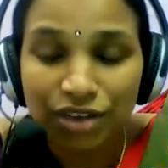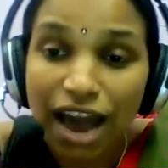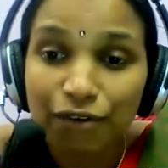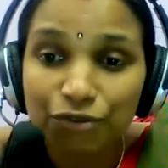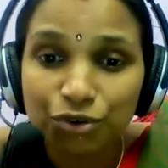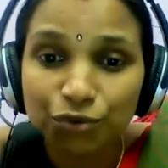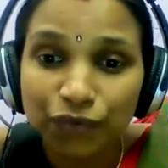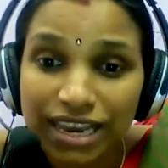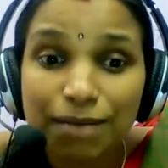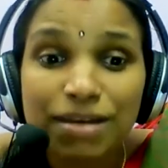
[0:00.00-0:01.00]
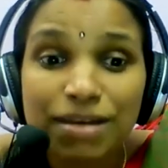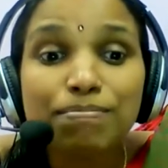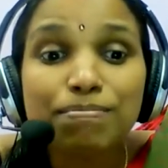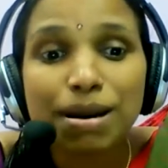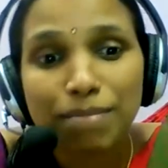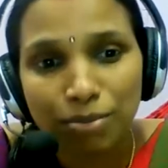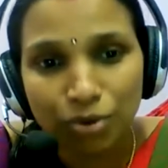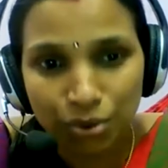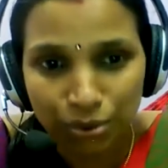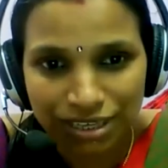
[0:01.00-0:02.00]
We have to wake up in Brahma
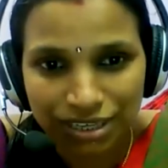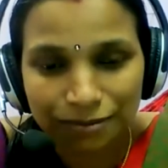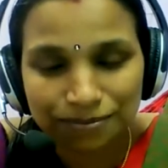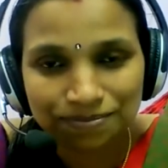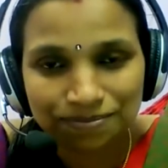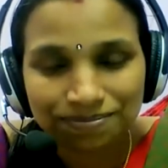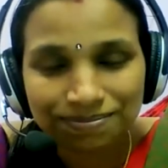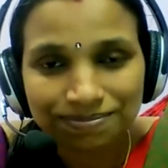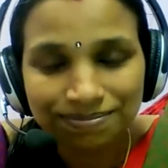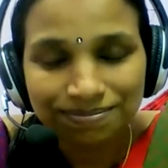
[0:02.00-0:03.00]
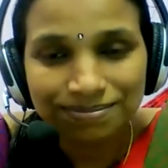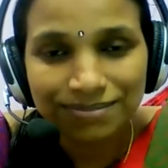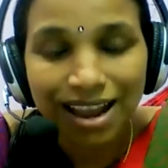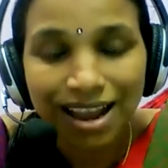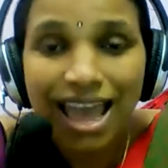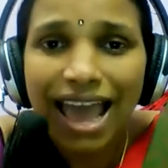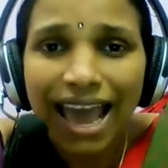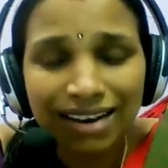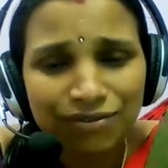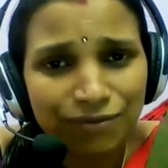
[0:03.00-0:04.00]
Muhurta.
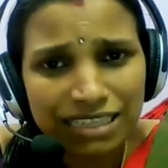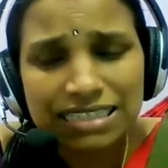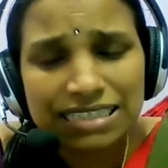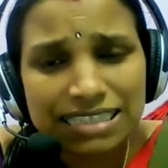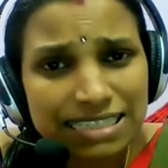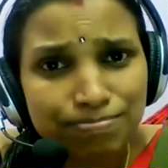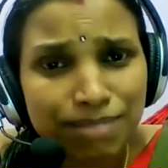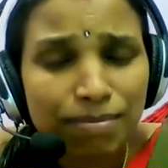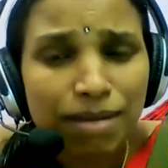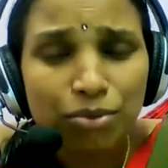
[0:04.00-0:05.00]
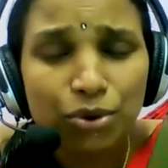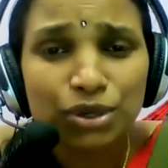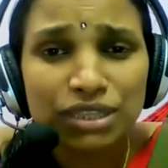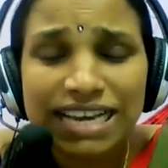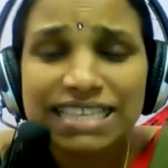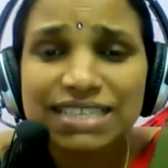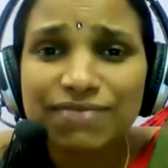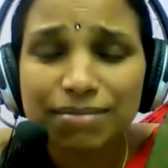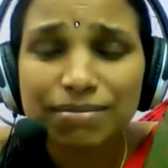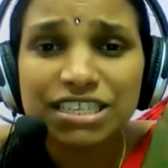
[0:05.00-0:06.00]
And this Brahma Muhurta is
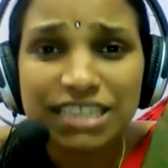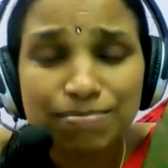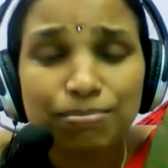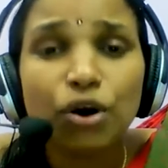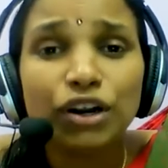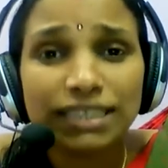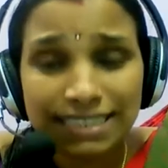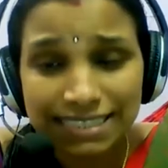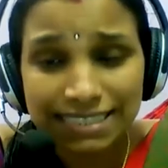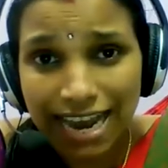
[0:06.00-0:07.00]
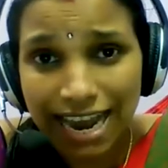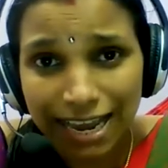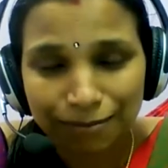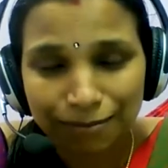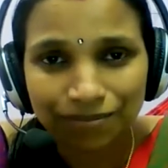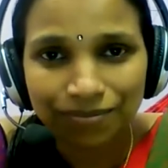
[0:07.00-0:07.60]
very much important time.